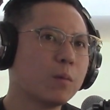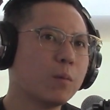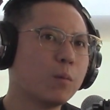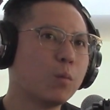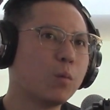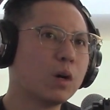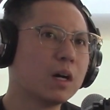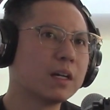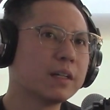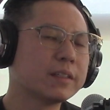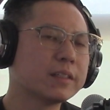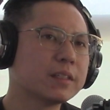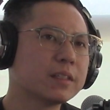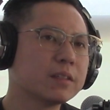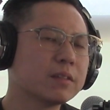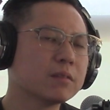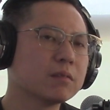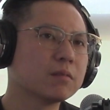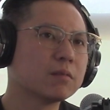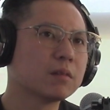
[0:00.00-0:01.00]
what
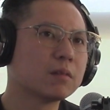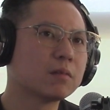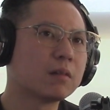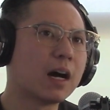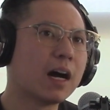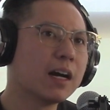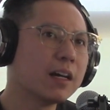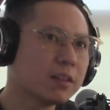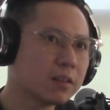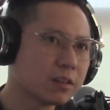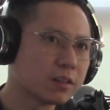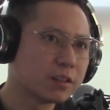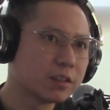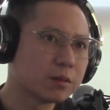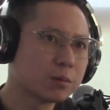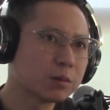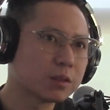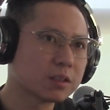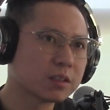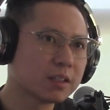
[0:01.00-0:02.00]
I learned
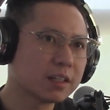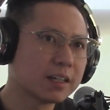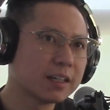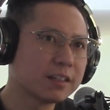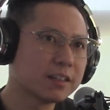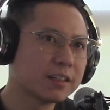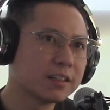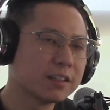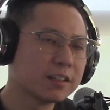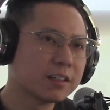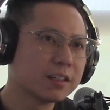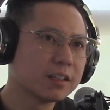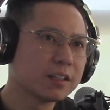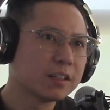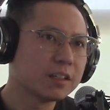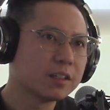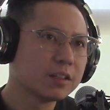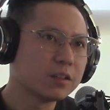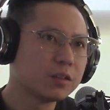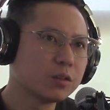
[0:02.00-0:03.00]
was like,
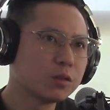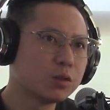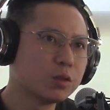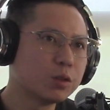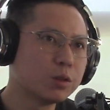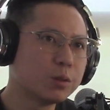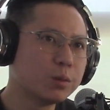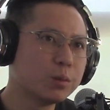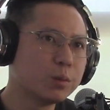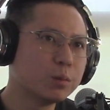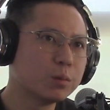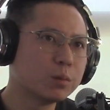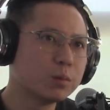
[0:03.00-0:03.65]
you